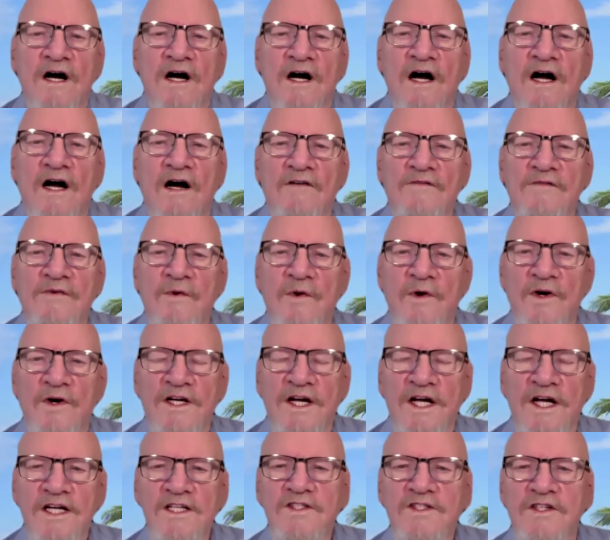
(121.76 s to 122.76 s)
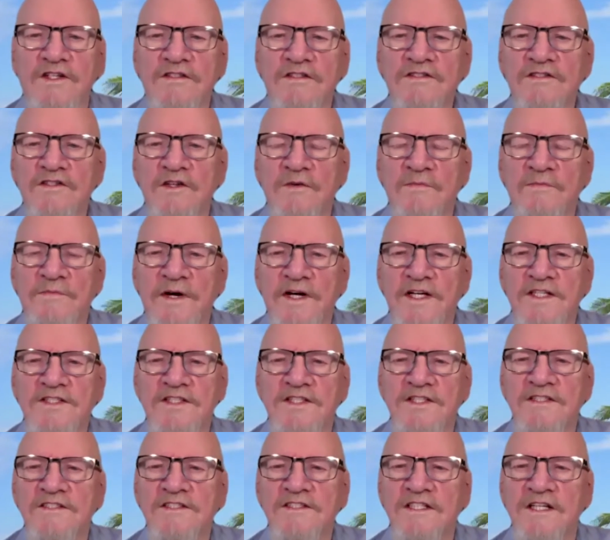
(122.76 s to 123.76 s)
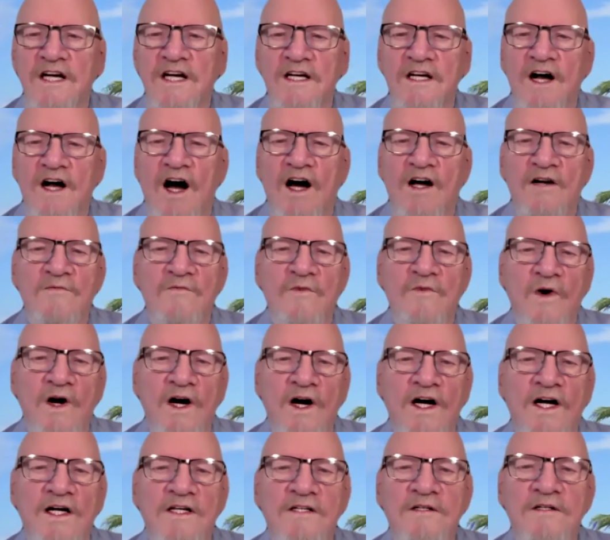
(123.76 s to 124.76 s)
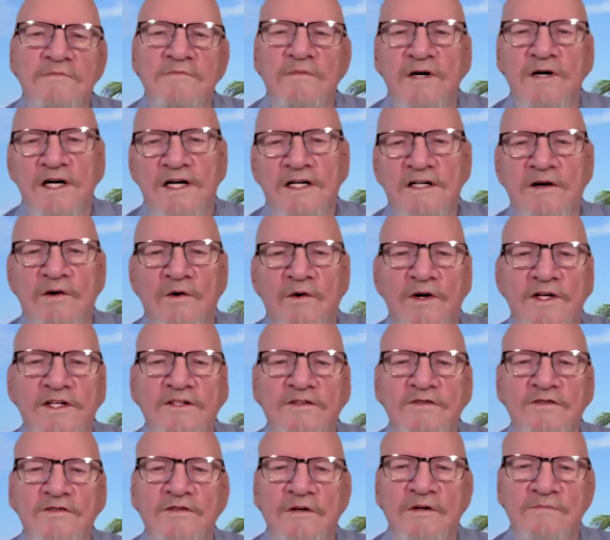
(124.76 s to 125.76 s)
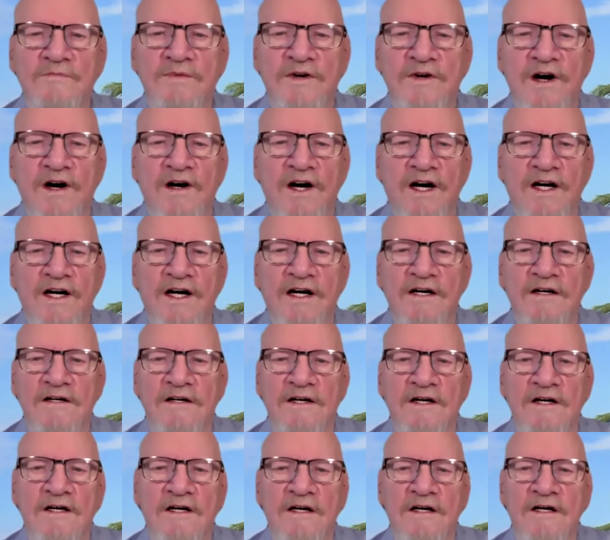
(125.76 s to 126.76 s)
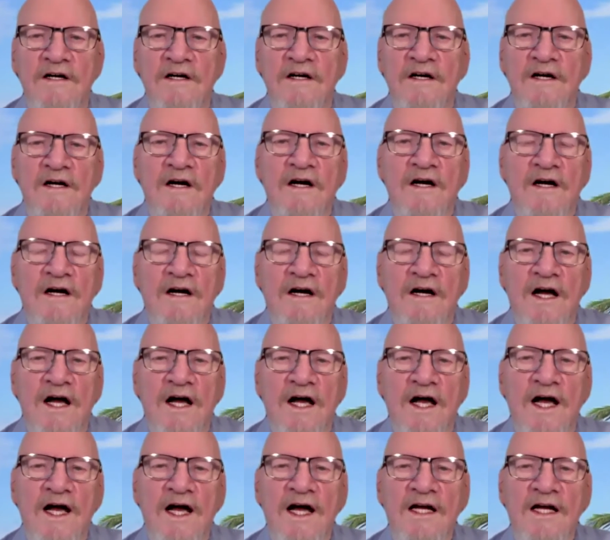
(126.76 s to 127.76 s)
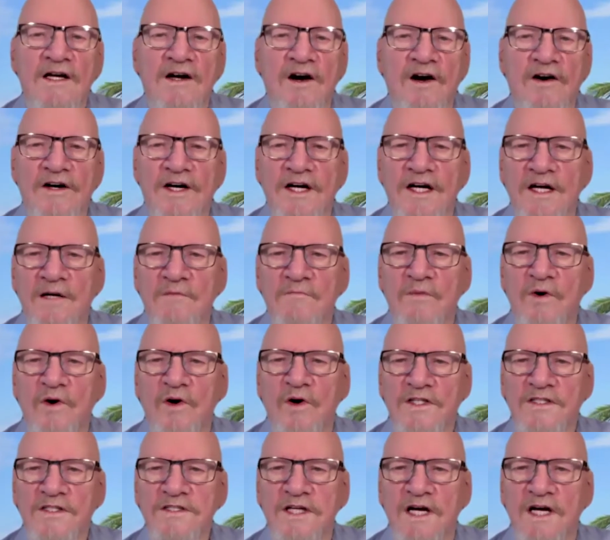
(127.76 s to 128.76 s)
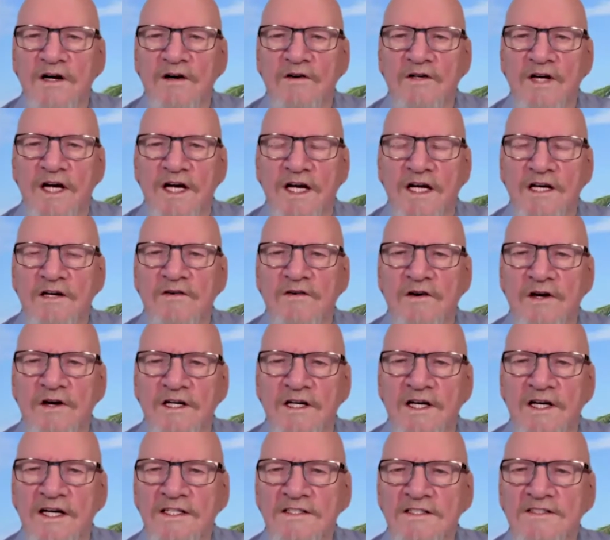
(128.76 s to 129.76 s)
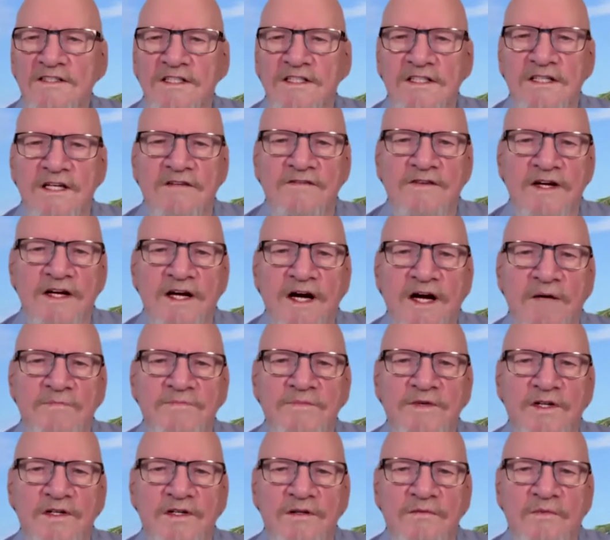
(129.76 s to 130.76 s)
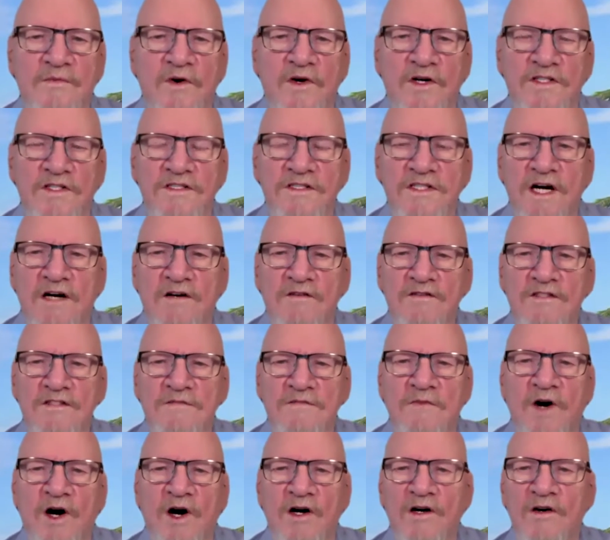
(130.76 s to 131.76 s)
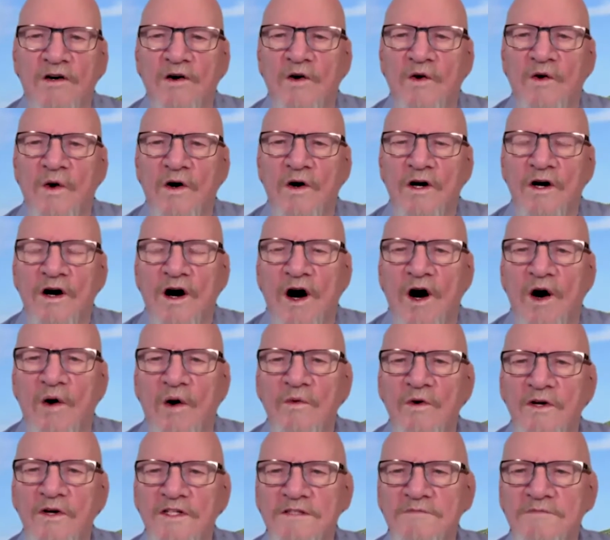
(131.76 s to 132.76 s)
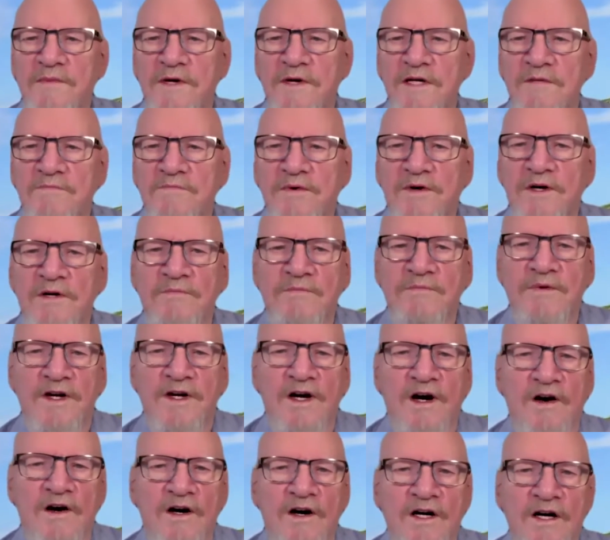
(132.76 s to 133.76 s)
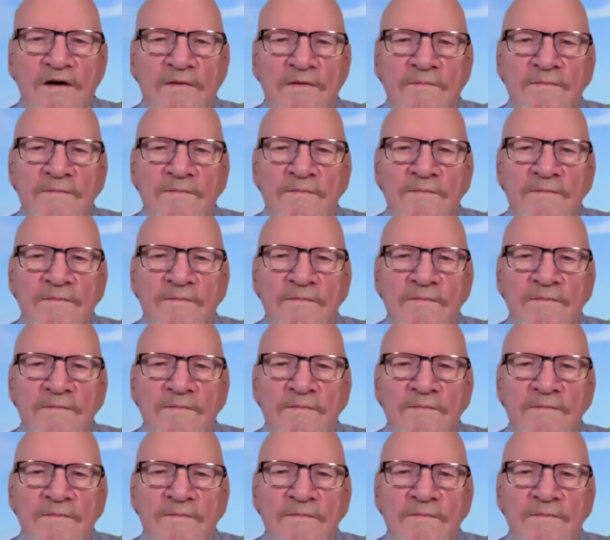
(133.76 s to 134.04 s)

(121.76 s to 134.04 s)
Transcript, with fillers: uh, for nature so patients can unwind by going to a park. And our head Boy Scout, Adrian Dix, is living up to the Boy Scouts motto always be prepared.